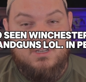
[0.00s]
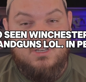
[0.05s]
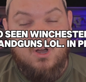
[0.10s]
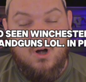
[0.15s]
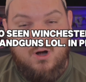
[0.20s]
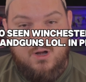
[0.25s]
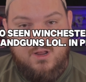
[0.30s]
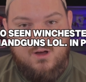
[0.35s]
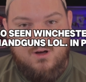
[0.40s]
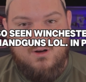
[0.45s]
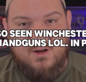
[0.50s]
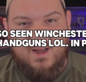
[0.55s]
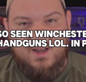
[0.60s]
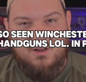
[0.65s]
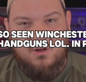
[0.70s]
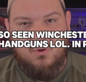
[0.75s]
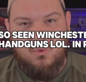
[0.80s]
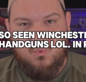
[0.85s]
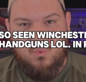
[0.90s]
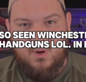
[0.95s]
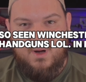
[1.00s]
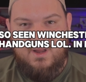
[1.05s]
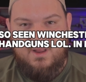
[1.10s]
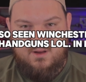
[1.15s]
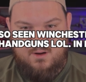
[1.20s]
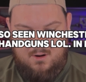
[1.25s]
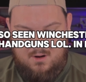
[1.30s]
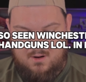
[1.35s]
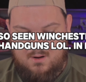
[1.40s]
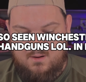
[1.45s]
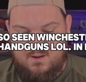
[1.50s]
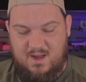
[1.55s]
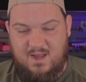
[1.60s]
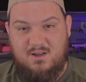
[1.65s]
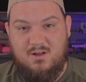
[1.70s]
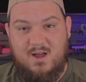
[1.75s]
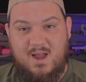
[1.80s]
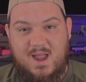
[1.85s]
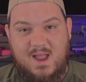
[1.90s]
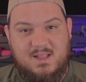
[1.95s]
dirtier and grittier
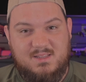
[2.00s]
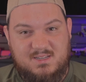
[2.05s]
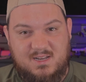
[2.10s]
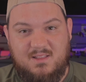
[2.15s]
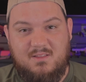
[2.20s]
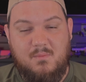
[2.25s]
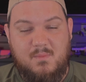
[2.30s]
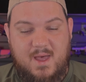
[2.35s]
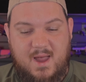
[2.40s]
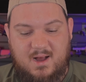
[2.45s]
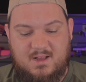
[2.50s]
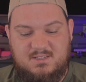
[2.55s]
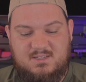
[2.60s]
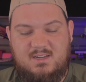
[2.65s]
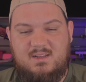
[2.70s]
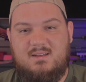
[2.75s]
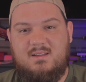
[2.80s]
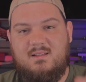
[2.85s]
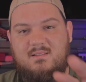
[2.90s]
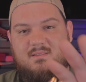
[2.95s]
in your hands and in the magazine